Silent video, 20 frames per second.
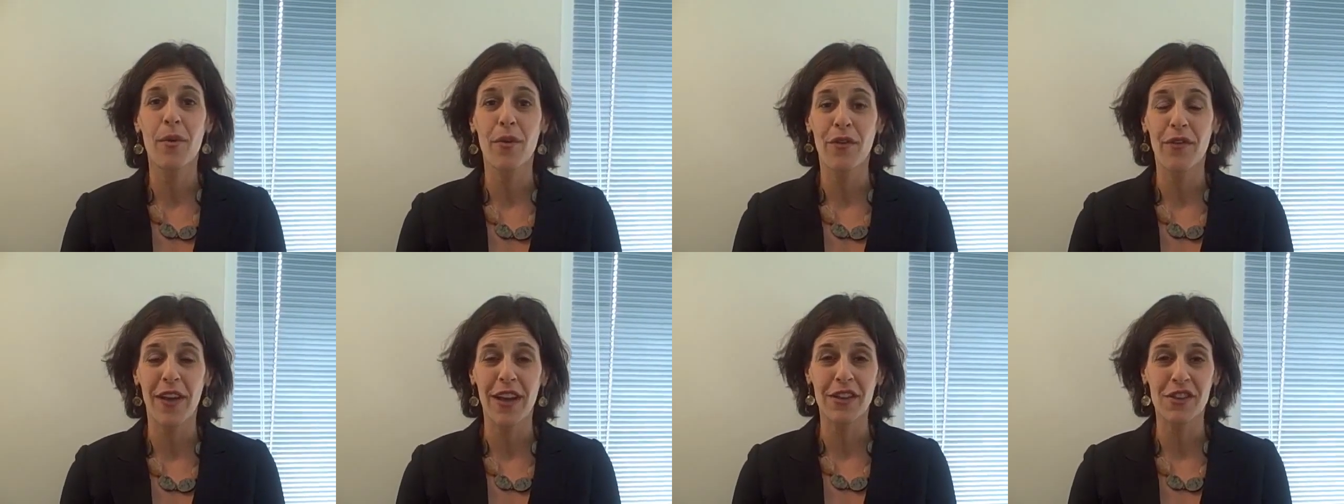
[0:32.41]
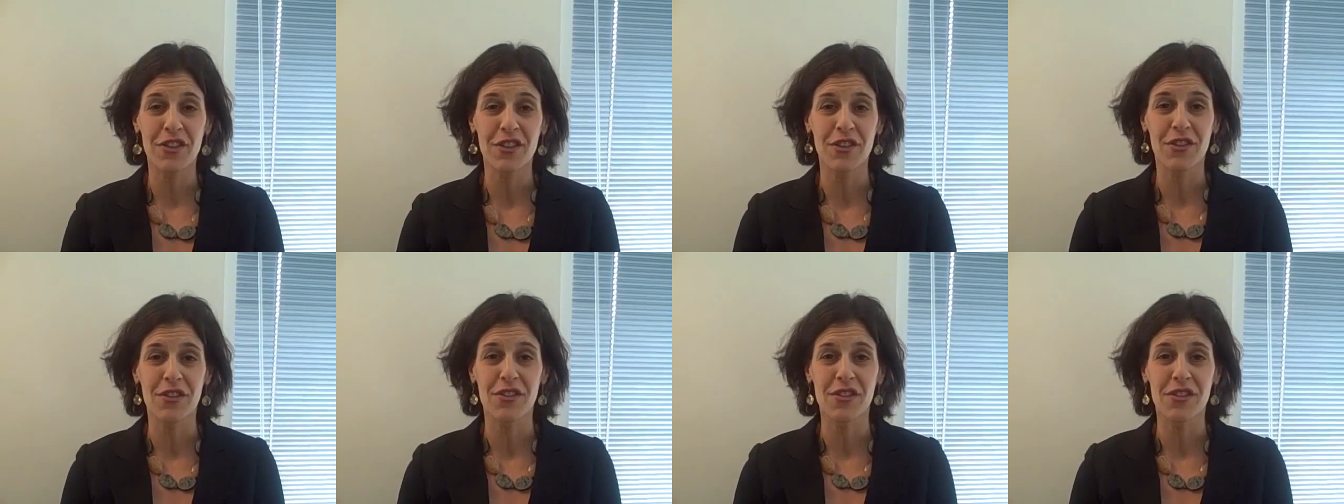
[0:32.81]

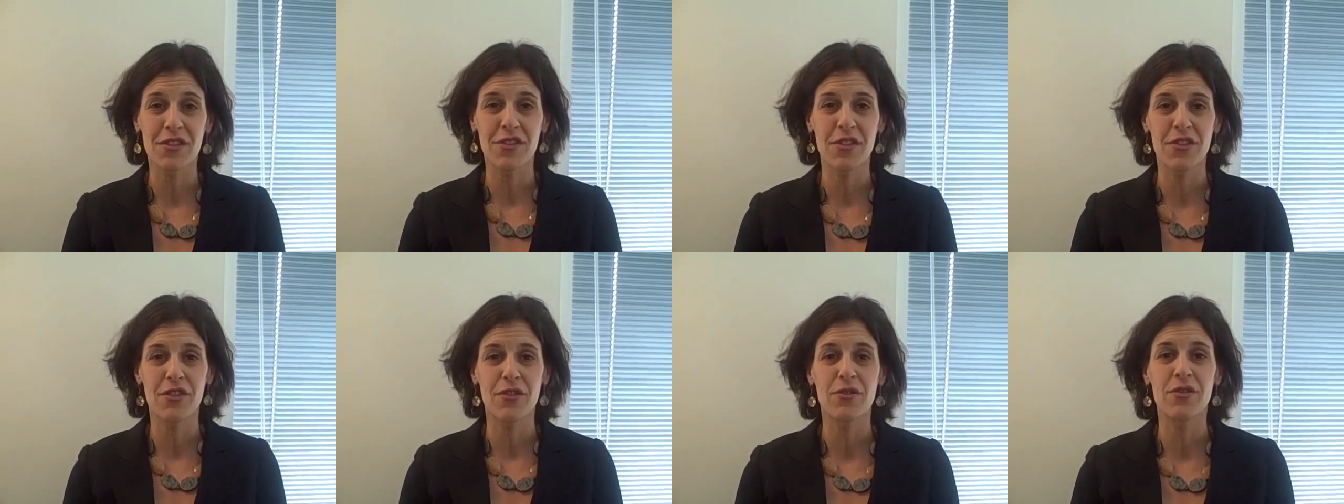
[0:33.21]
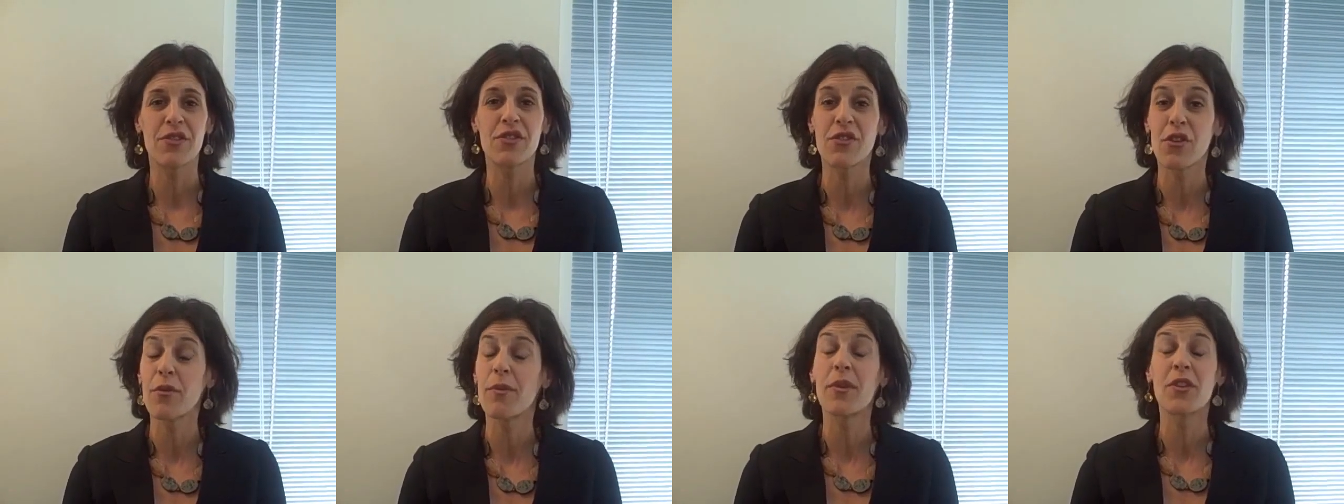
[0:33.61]
professionals to do
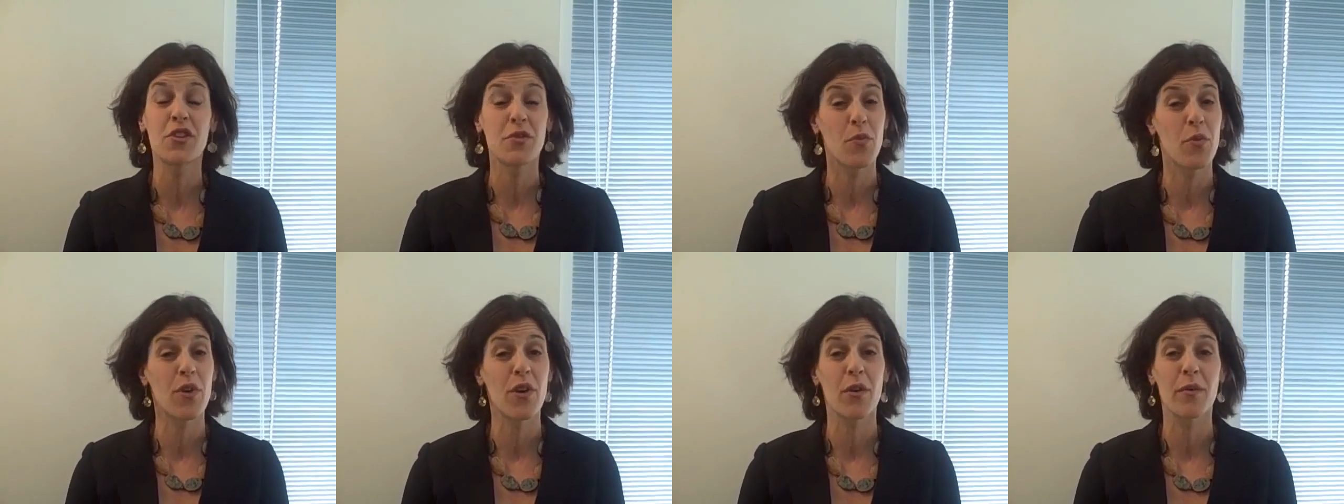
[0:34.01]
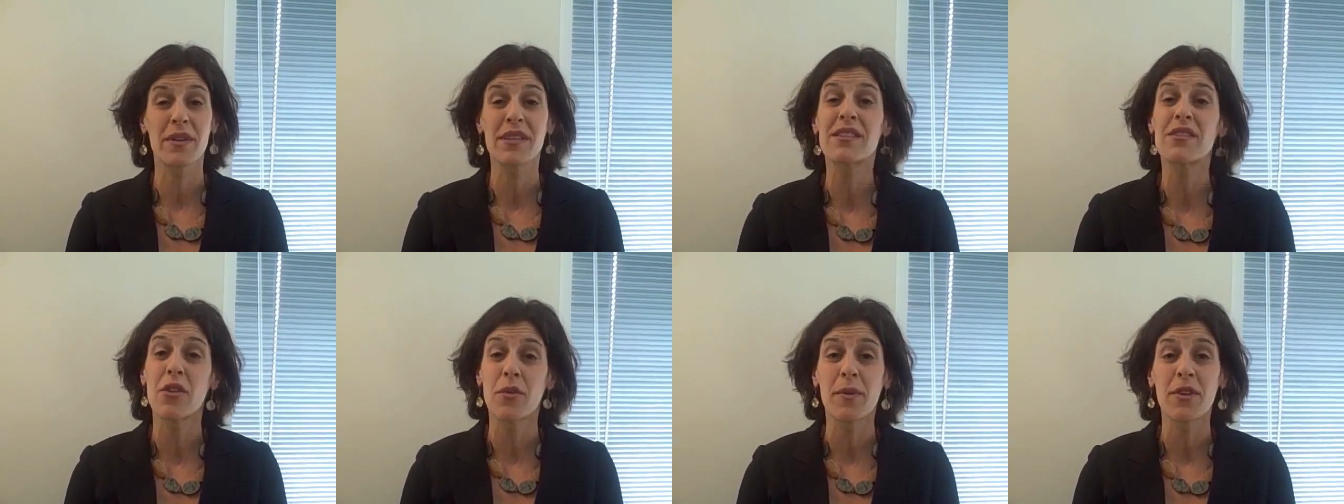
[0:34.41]
so much more
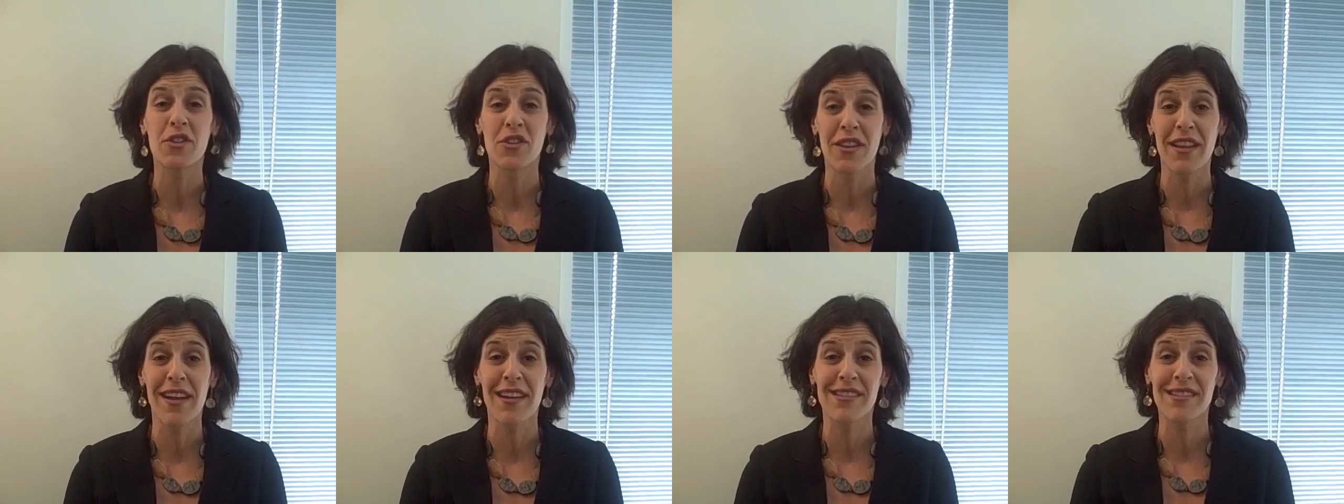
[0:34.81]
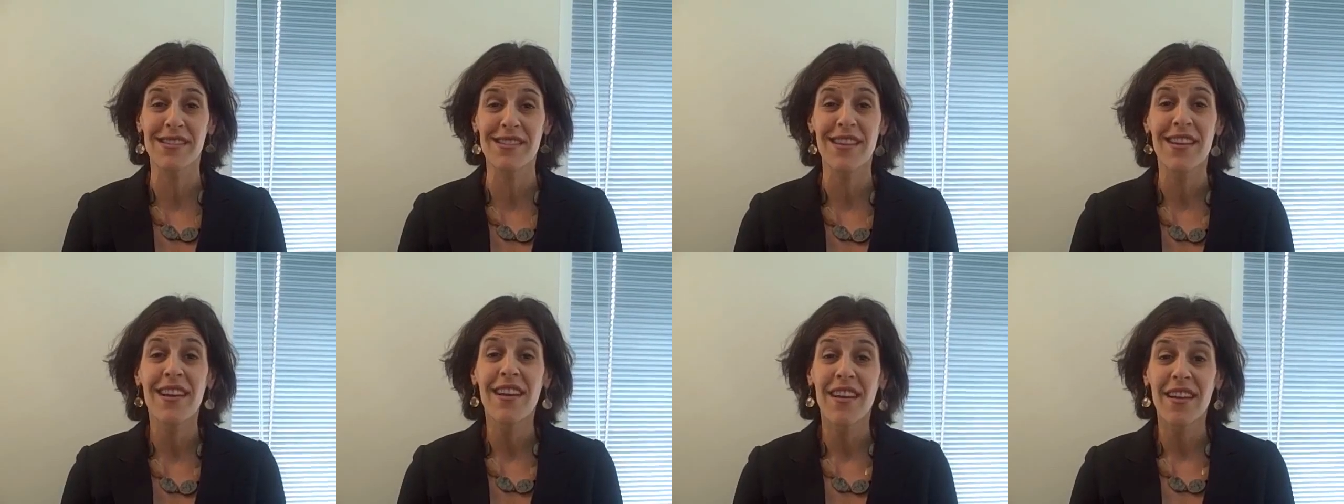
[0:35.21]
with so much less,
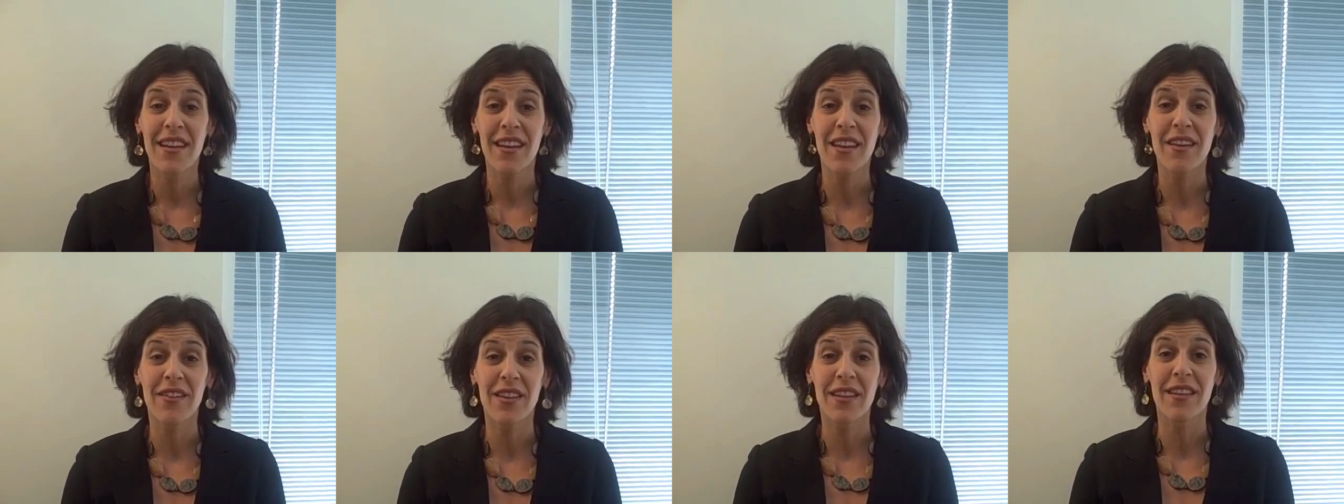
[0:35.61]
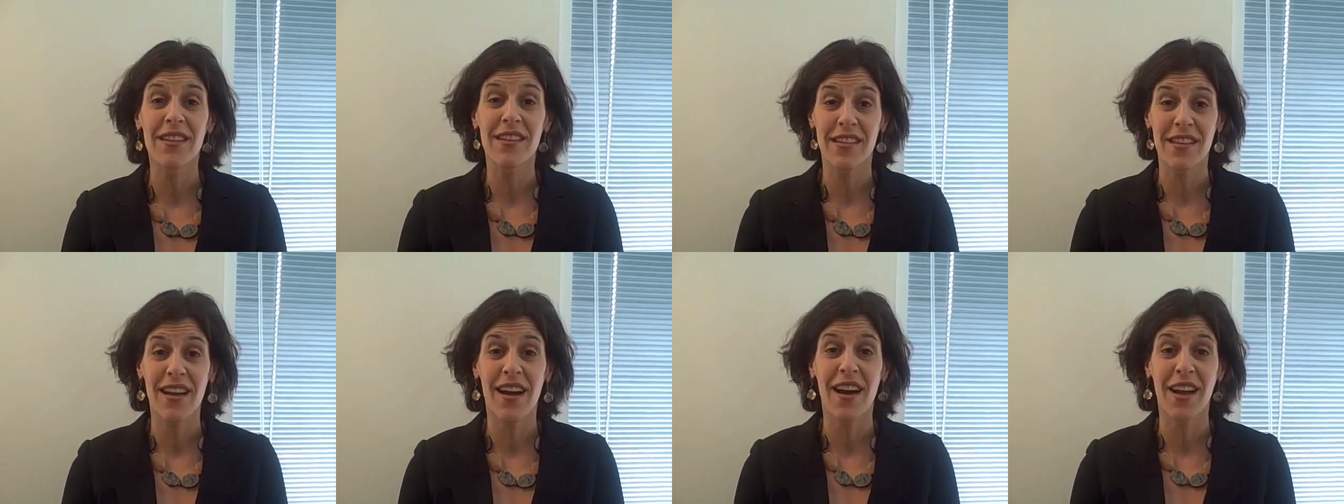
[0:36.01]
given
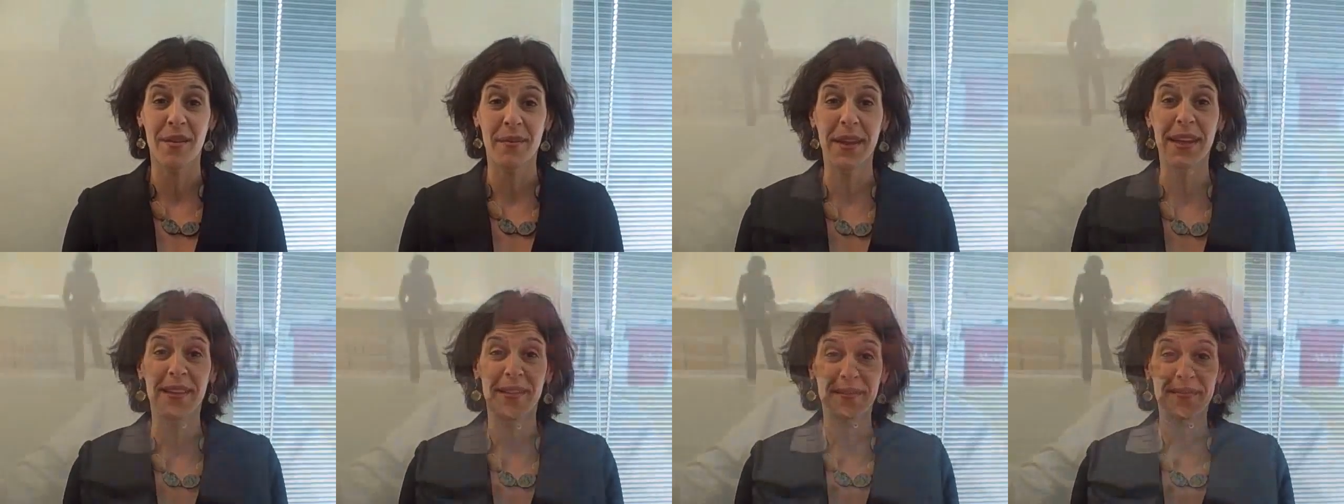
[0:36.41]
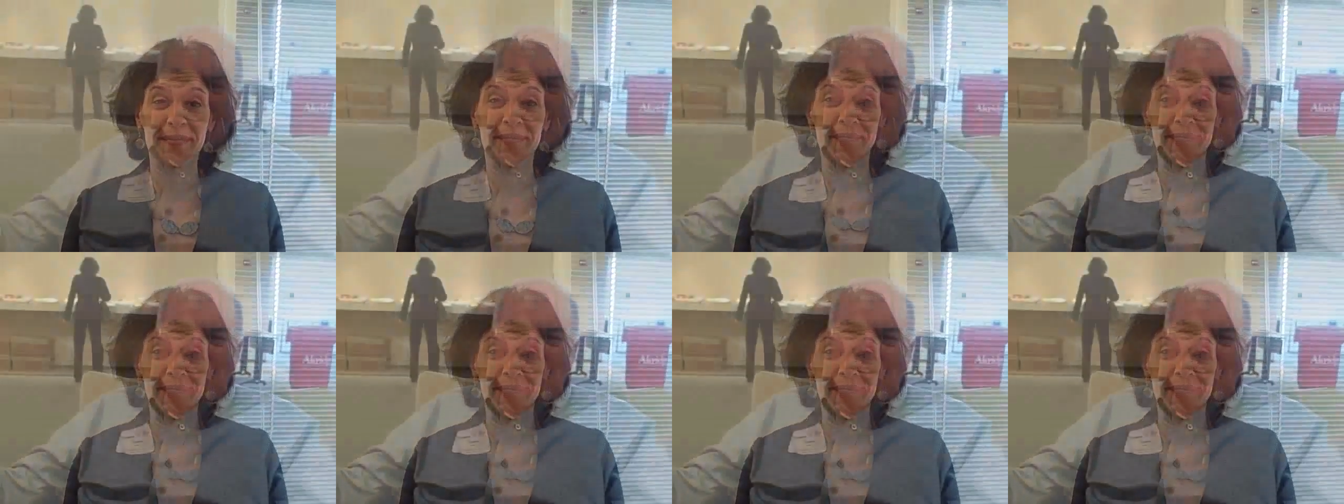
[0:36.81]
this economy.